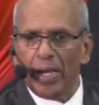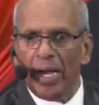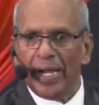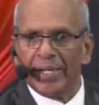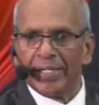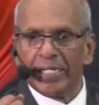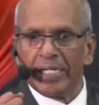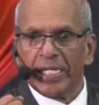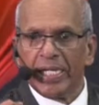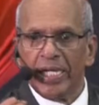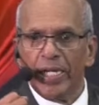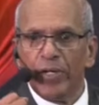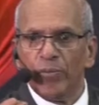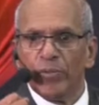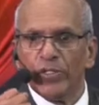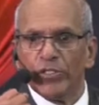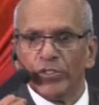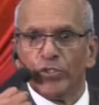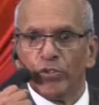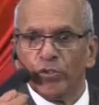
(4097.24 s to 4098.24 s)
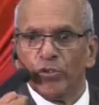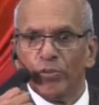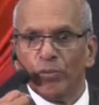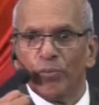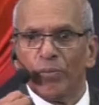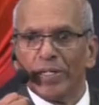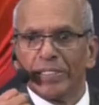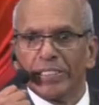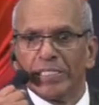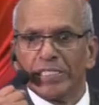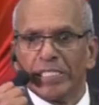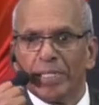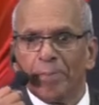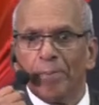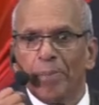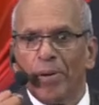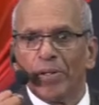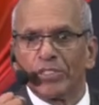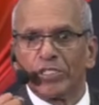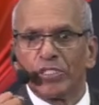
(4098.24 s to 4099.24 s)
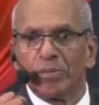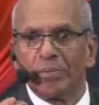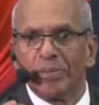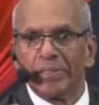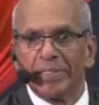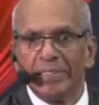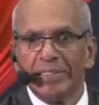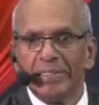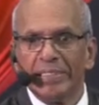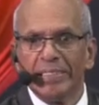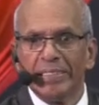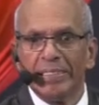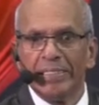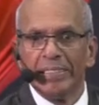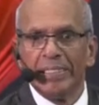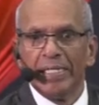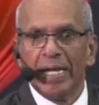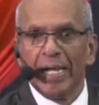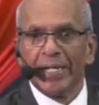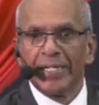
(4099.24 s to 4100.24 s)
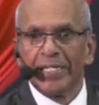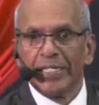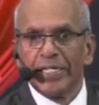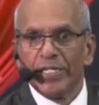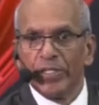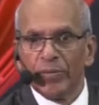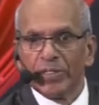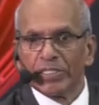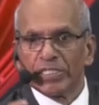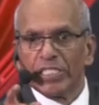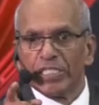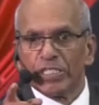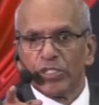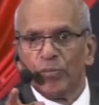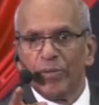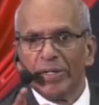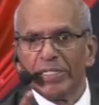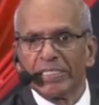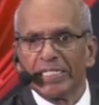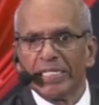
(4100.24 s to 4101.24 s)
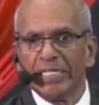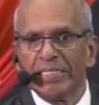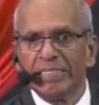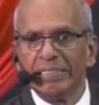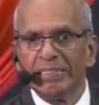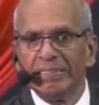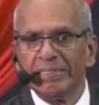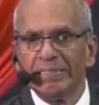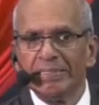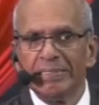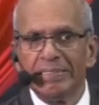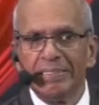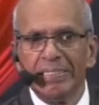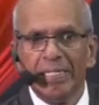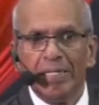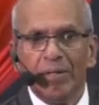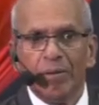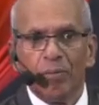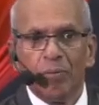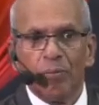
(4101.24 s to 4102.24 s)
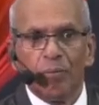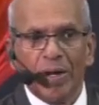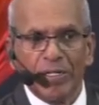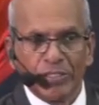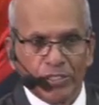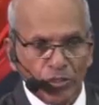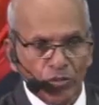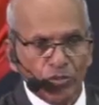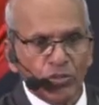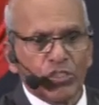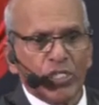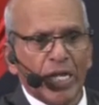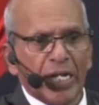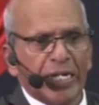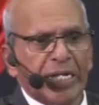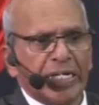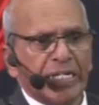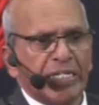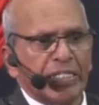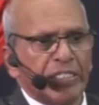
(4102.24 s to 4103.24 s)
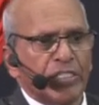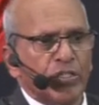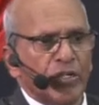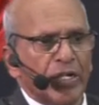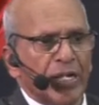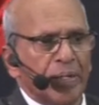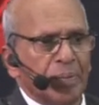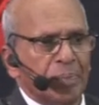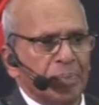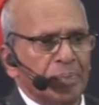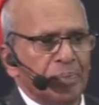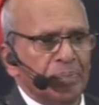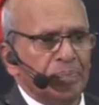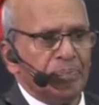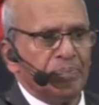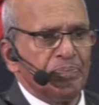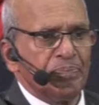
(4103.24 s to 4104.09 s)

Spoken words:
And He will do what is impossible. And in your situation, what you surrender to Him,